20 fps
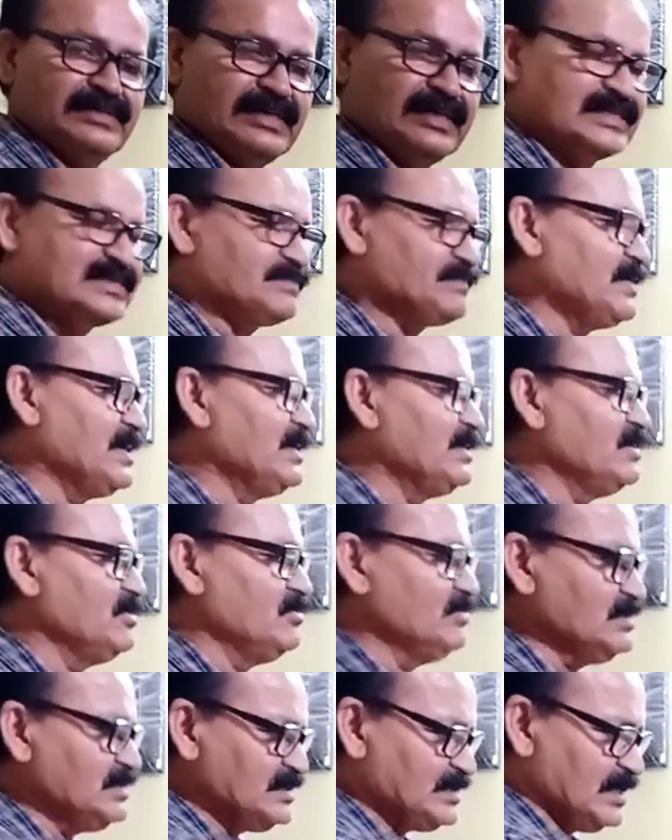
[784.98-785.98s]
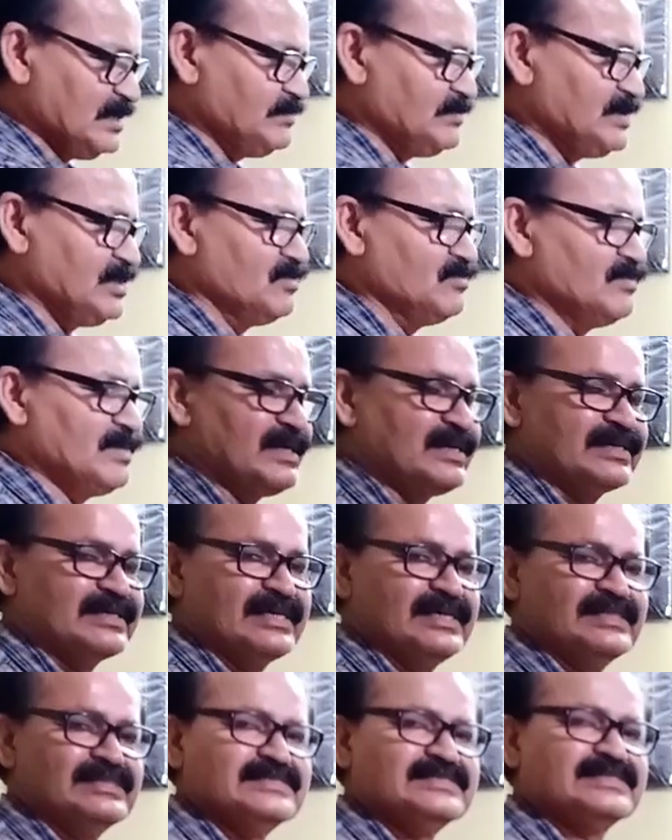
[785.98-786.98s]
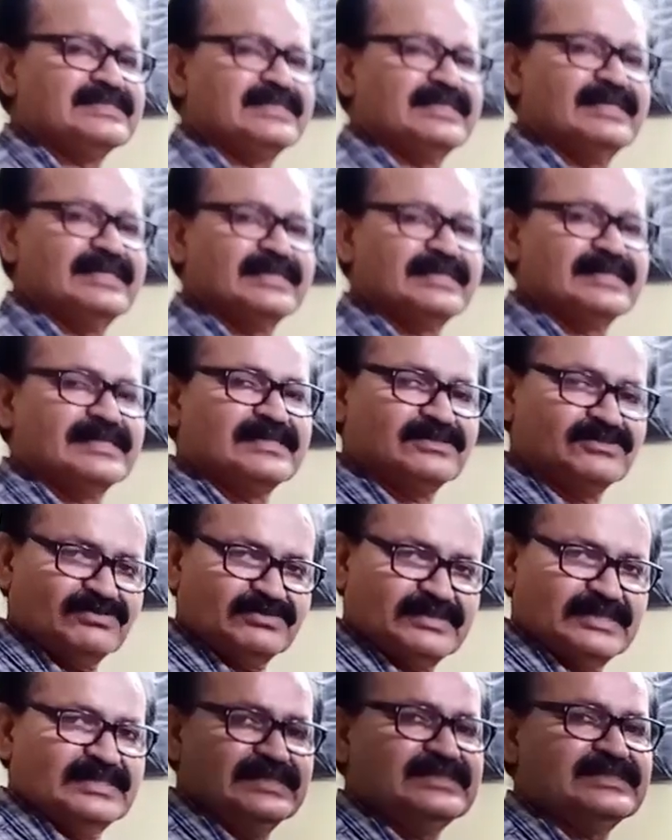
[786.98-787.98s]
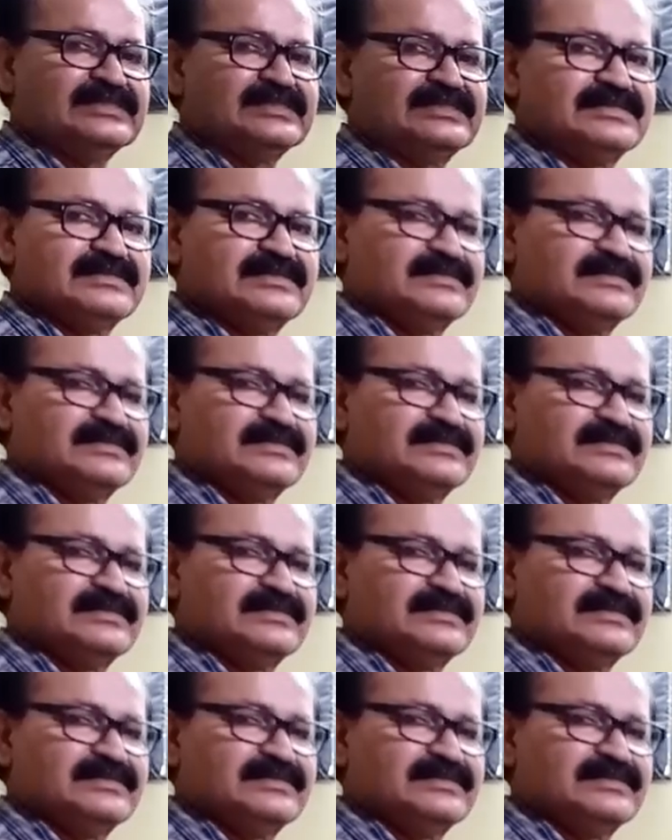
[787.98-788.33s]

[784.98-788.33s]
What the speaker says: explain you some numericals related to this